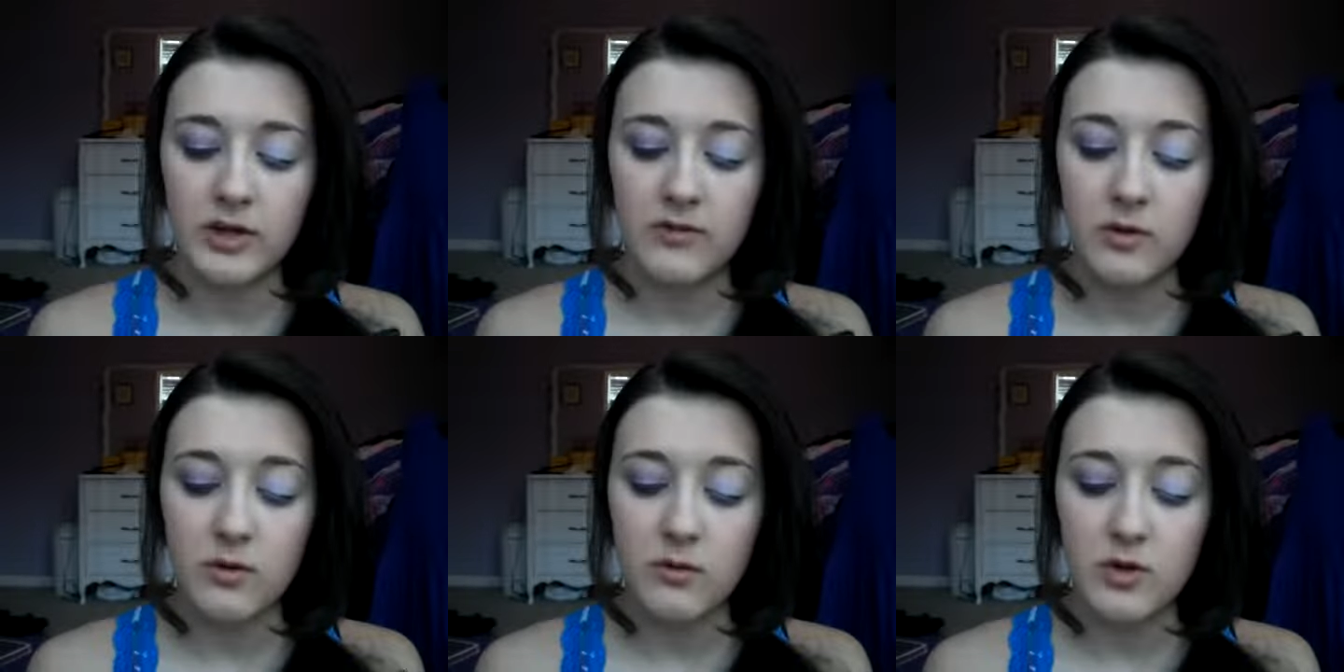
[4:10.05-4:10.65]
If
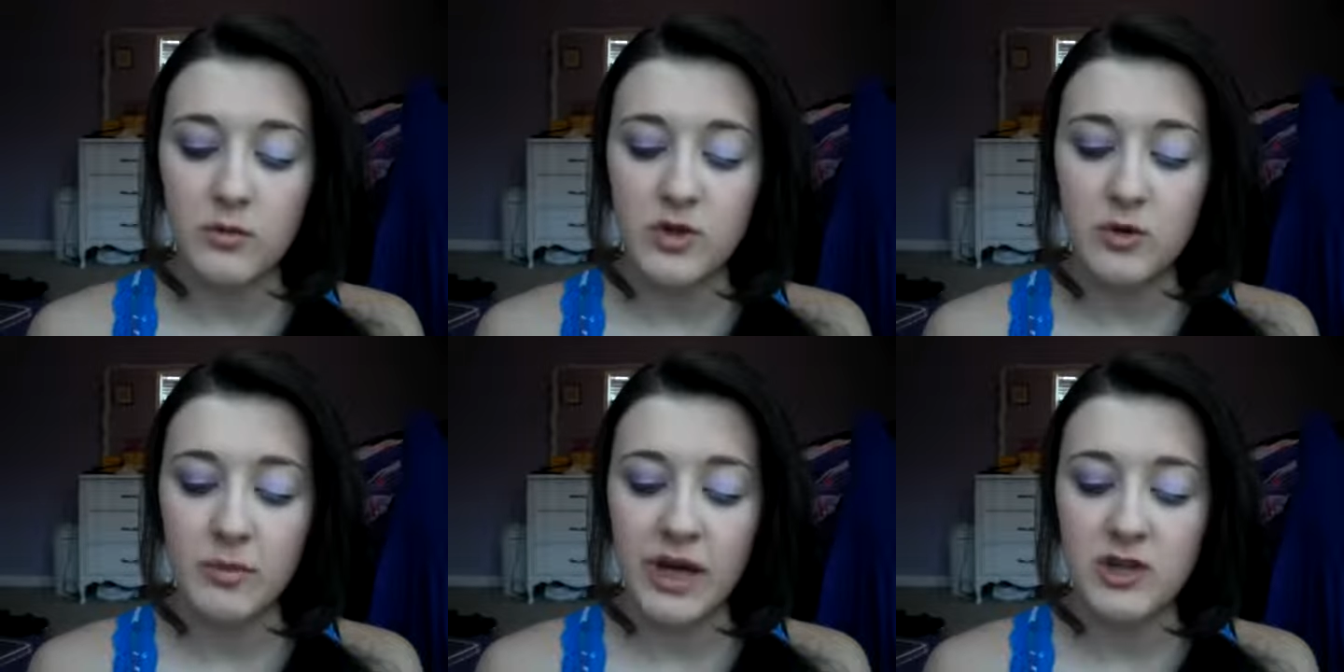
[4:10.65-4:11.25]
you do
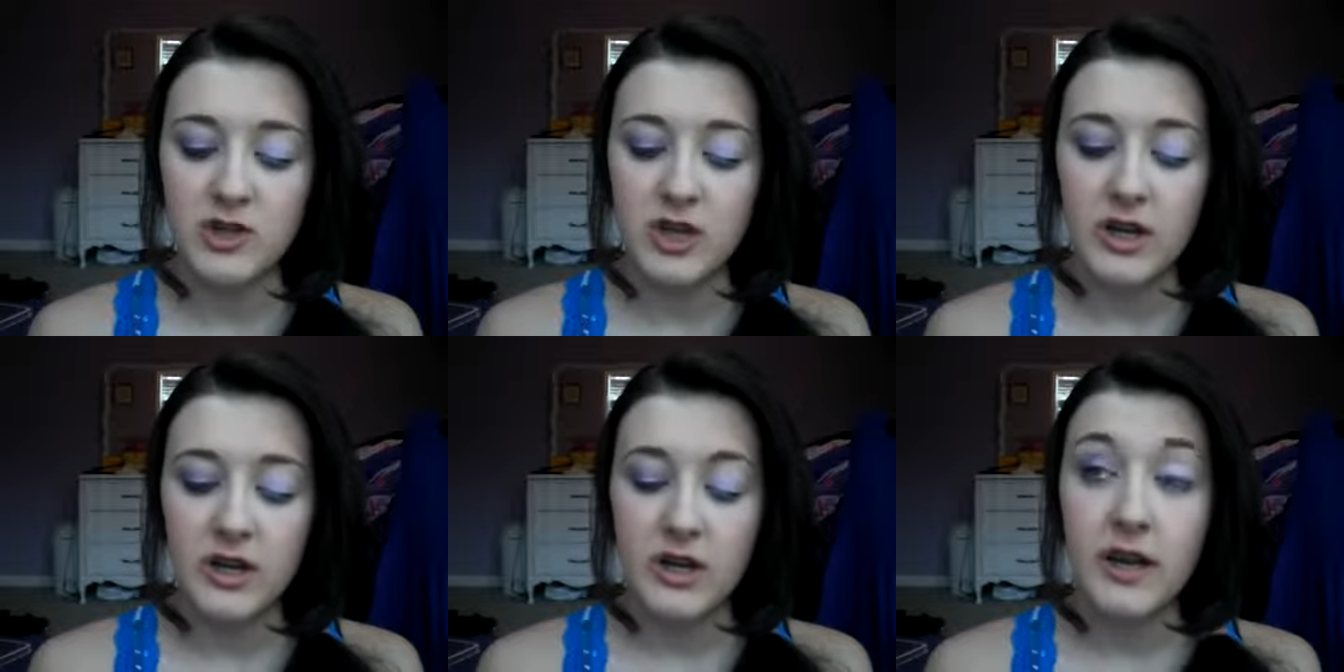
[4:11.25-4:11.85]
too much,
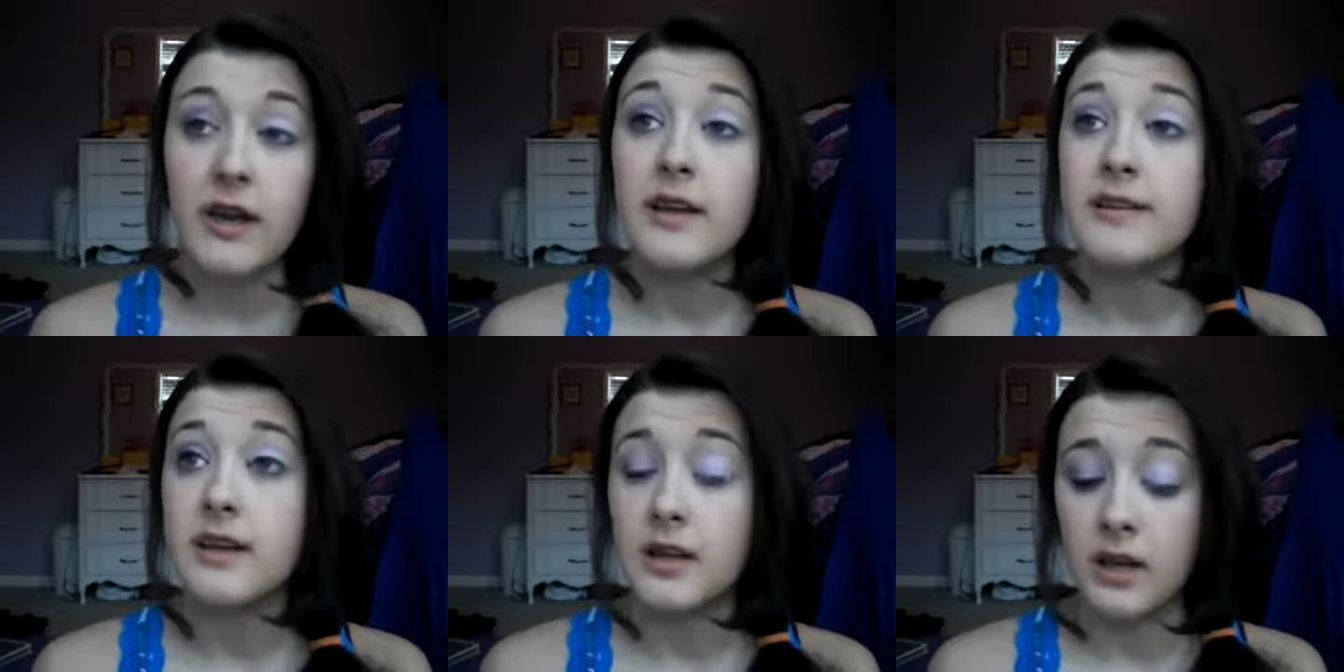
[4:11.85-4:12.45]

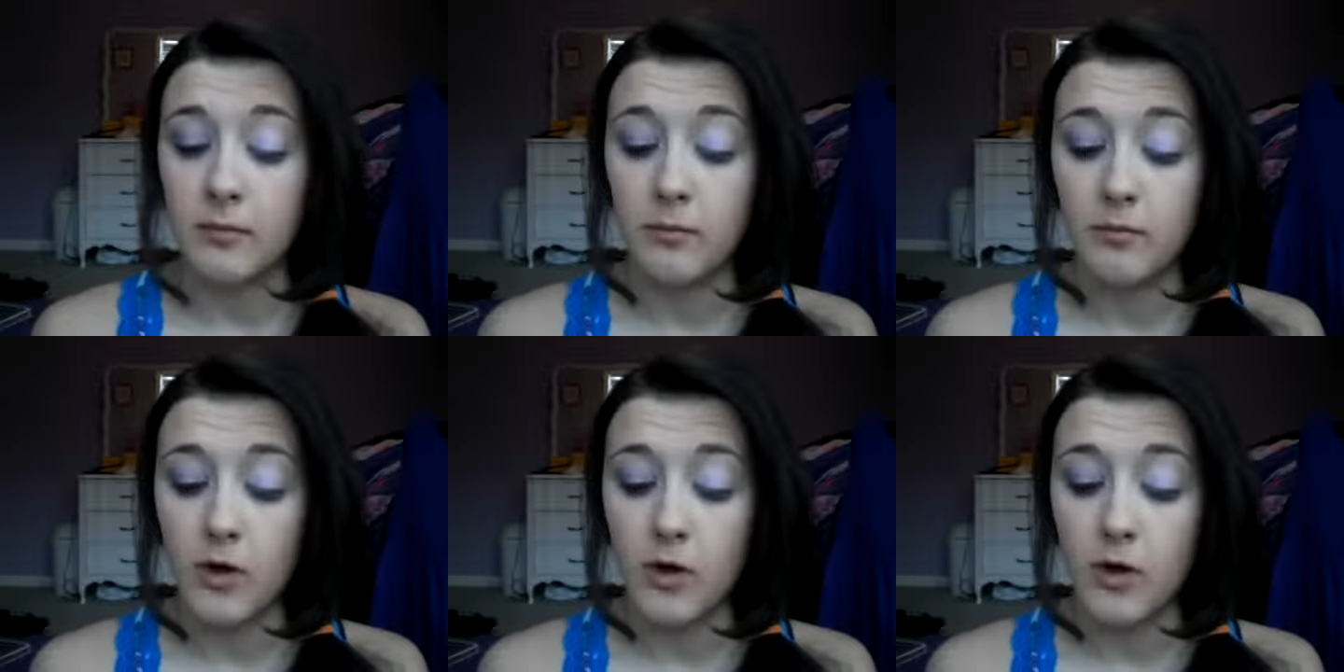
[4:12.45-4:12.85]
it's going to